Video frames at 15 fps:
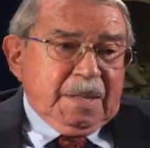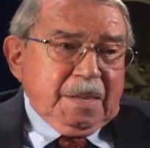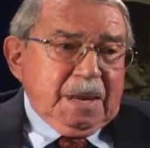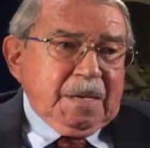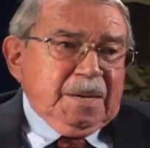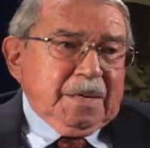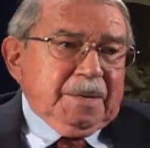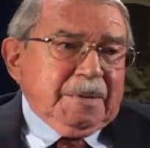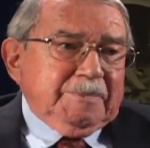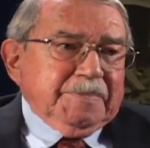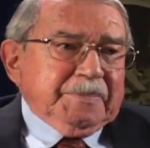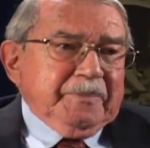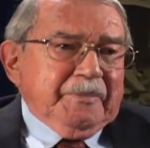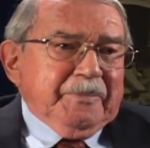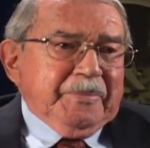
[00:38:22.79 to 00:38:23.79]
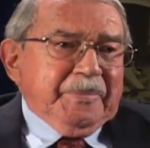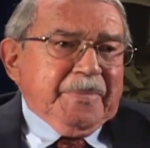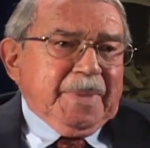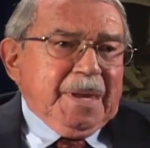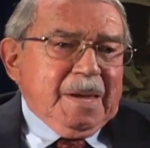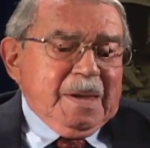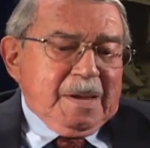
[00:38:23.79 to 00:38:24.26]
the, um,
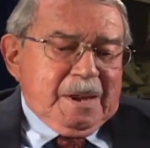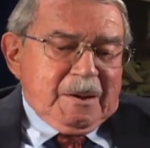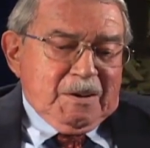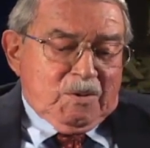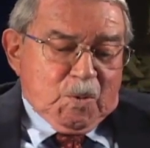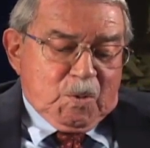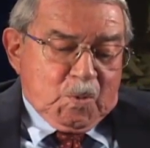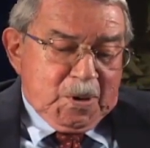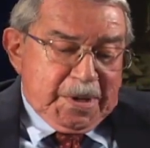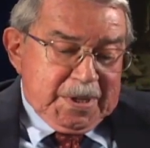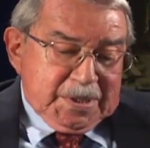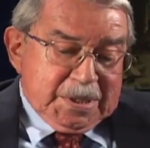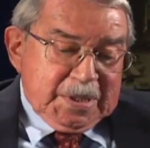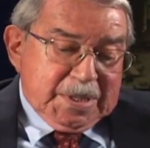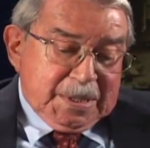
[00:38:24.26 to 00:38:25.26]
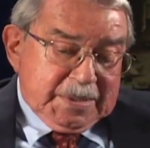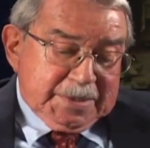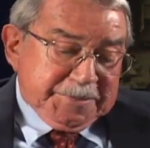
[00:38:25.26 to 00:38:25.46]
oh, what is it? Uh,